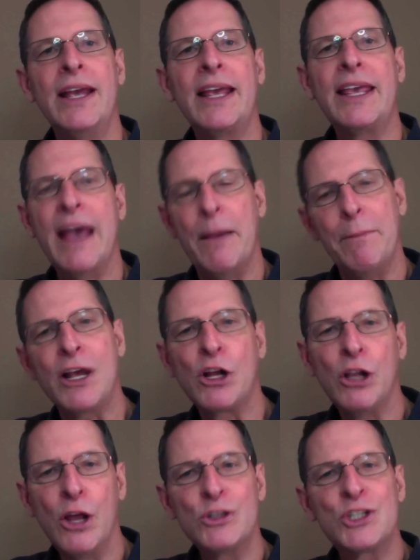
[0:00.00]
get me
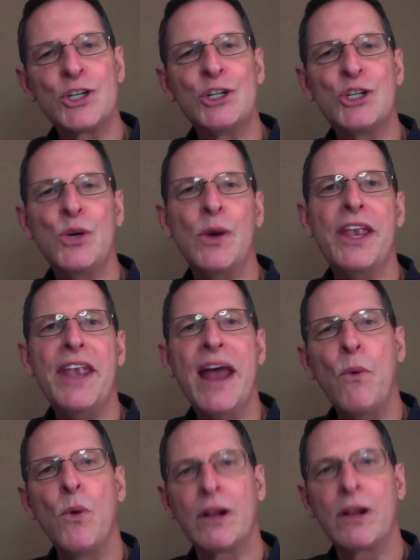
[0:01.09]
closer to a
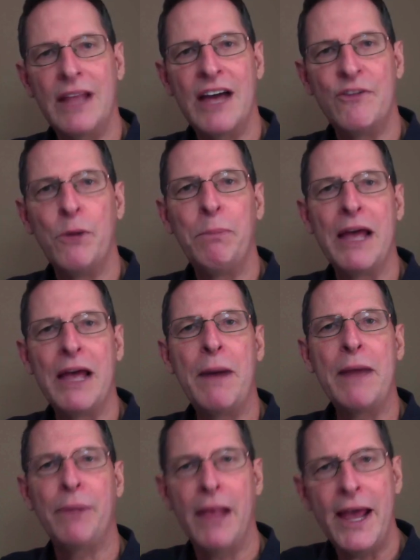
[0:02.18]
network-level
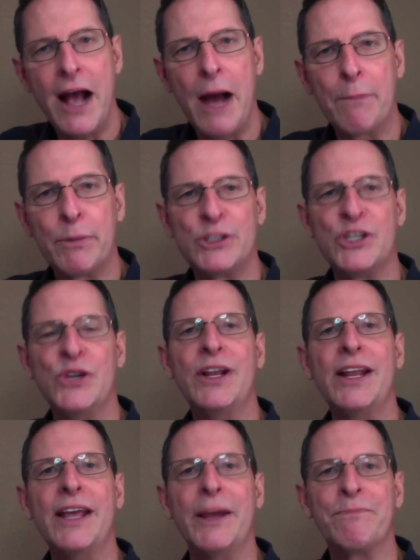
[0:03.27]
play-by-play
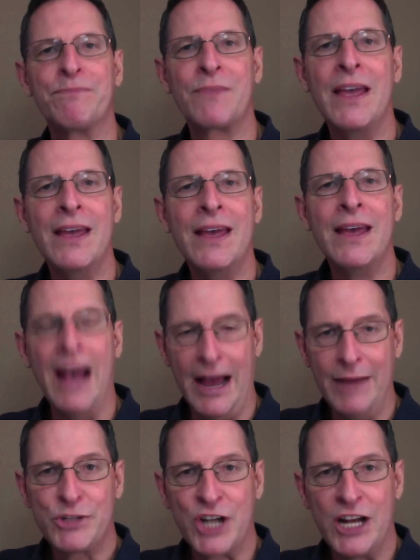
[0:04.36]
opportunity?
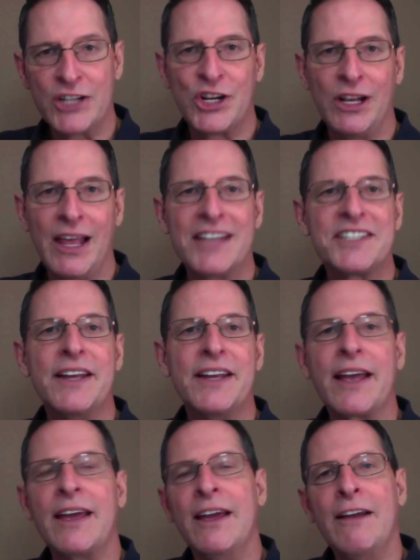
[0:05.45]
I'm John
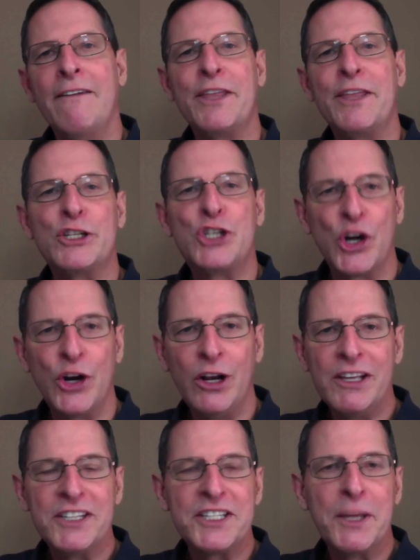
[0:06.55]
Cholesnick. The
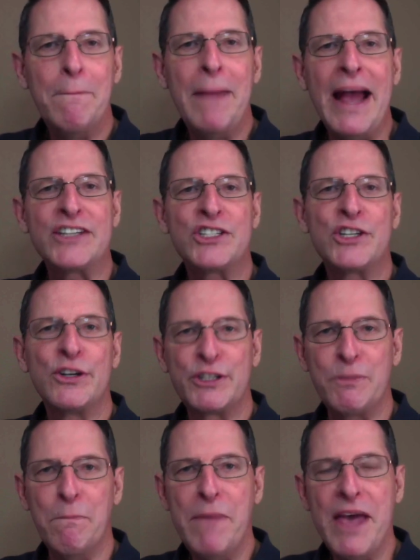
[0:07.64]
journalism master's
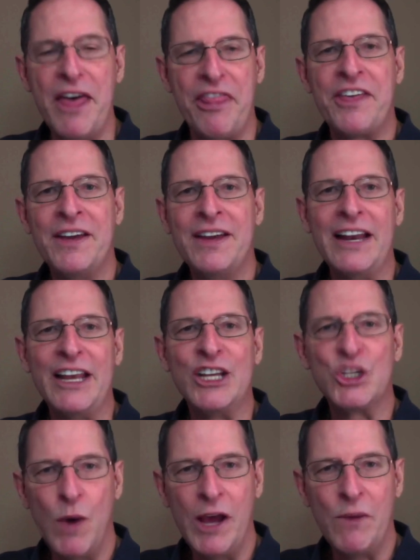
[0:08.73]
myth
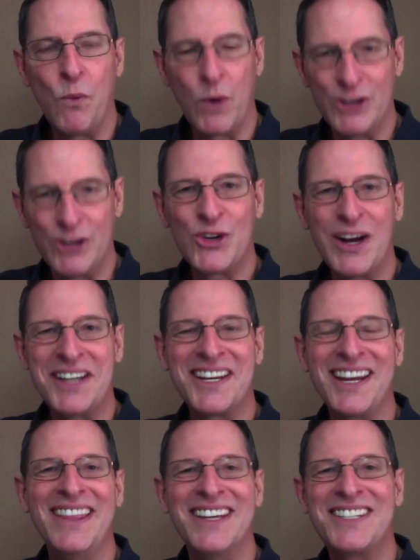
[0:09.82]
is what we're
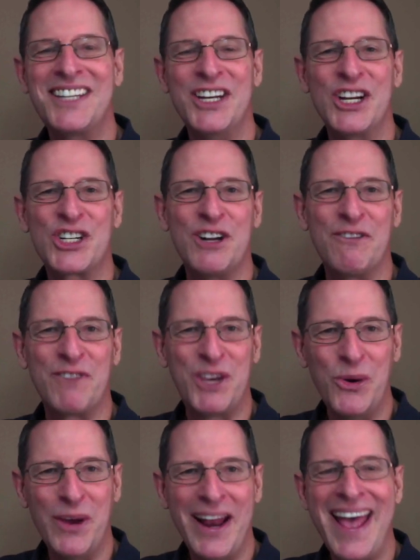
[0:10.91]
addressing in this edition of
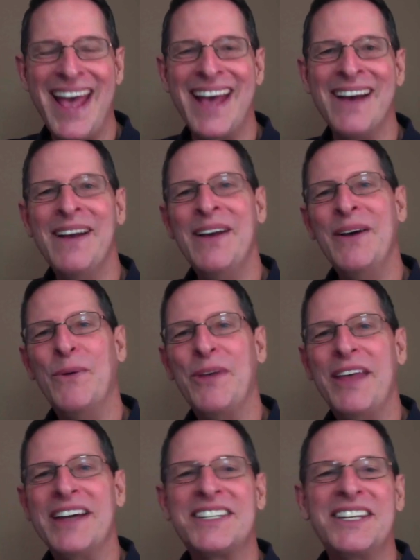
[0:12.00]
Q&A with
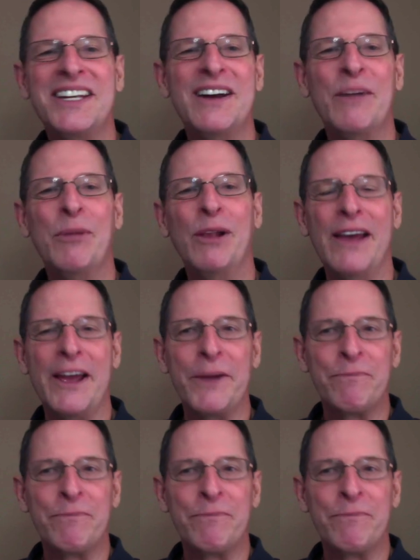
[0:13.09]
STAA.